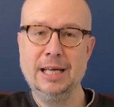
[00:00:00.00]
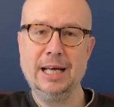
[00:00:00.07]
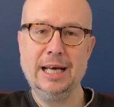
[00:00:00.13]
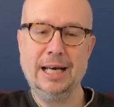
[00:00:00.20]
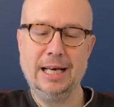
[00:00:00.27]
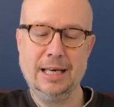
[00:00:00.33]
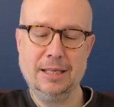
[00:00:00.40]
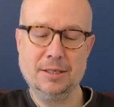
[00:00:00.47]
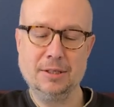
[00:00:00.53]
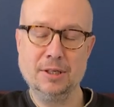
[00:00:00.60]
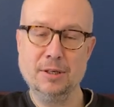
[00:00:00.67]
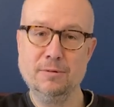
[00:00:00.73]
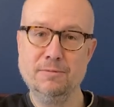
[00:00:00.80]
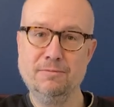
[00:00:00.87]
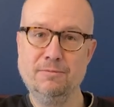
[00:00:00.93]
and
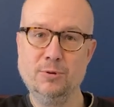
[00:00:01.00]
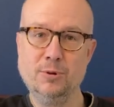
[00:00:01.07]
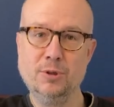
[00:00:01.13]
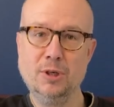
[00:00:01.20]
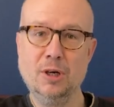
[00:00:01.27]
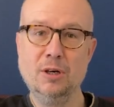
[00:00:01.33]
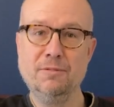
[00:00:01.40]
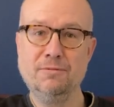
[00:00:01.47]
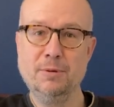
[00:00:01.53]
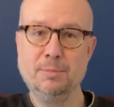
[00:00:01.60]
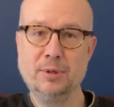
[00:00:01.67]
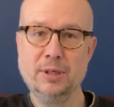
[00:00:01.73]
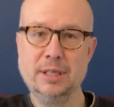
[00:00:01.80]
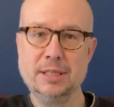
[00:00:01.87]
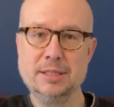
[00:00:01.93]
go for offer
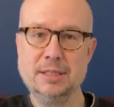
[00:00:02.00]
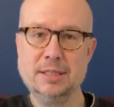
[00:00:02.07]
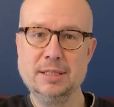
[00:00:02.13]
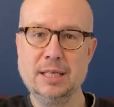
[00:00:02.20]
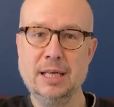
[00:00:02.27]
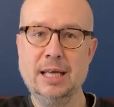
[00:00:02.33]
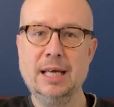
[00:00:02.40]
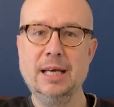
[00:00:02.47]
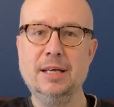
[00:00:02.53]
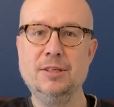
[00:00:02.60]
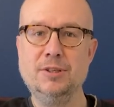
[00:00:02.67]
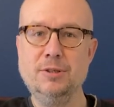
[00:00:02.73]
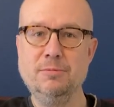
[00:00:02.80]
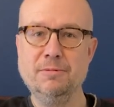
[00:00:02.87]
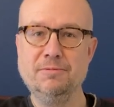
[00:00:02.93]
prices,
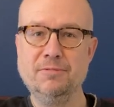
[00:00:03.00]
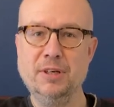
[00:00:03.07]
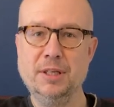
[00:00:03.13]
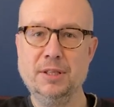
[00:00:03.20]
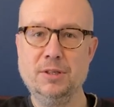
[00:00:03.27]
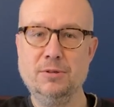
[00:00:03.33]
and you will find